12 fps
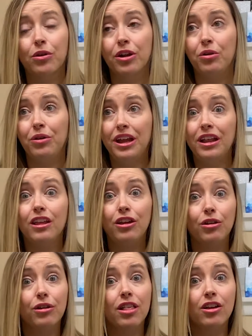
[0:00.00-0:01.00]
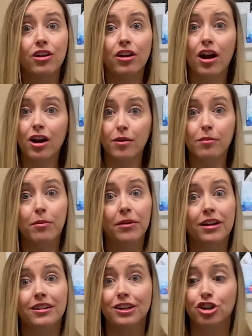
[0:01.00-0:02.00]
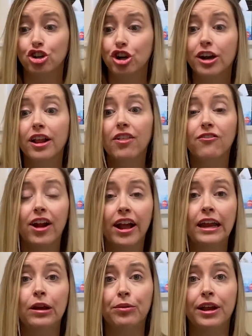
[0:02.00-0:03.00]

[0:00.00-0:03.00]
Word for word: or you need to use your automobile insurance for any